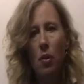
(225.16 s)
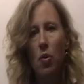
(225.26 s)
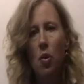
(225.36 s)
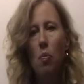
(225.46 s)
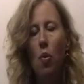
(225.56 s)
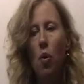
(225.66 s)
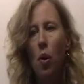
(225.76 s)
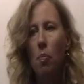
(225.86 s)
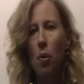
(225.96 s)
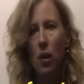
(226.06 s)
the
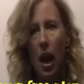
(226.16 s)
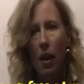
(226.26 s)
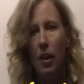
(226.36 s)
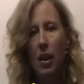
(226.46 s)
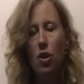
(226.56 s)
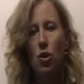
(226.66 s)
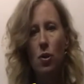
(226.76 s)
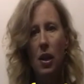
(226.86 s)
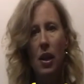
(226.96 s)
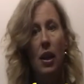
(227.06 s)
more modalities you
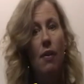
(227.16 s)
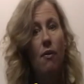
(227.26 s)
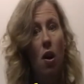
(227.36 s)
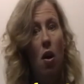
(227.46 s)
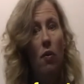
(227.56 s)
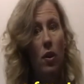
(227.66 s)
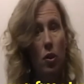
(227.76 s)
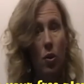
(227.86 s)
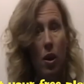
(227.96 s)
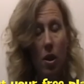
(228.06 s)
can get involved in
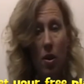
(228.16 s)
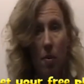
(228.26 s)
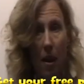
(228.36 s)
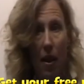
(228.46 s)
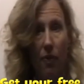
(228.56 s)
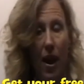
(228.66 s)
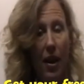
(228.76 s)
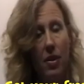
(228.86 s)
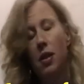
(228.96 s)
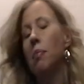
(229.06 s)
learning the math
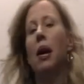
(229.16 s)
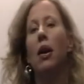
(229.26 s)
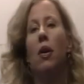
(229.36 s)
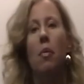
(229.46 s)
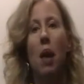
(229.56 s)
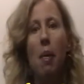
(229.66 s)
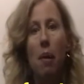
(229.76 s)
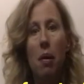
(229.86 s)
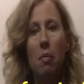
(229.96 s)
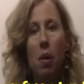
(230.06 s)
facts, the better. And
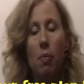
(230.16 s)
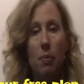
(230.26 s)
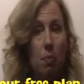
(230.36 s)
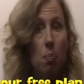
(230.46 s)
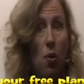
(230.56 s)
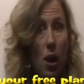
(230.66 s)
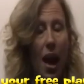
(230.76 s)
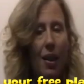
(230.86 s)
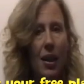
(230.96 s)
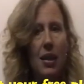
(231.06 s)
by
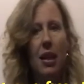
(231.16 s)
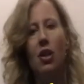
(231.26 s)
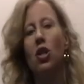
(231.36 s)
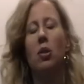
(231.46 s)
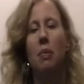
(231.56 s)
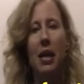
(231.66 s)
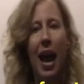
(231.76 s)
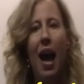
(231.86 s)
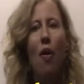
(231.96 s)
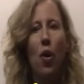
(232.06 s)
modalities, I just mean
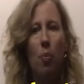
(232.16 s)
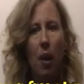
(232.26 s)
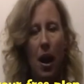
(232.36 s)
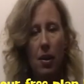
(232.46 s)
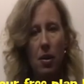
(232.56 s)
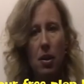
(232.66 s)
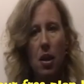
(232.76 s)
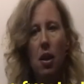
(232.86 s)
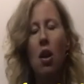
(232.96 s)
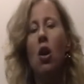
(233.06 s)
how they're
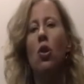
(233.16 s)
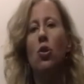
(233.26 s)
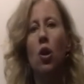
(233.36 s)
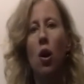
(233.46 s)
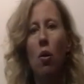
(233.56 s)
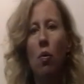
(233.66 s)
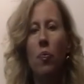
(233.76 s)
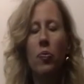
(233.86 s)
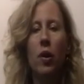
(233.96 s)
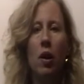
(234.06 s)
practicing. So
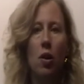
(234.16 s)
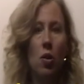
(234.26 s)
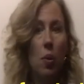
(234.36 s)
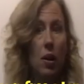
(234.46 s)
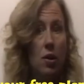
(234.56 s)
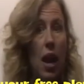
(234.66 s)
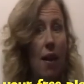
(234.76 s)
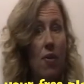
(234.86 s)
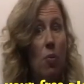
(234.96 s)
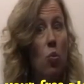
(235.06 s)
you want to
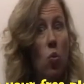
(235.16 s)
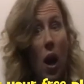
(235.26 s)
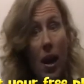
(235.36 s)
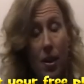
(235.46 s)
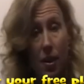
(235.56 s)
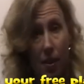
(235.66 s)
have them write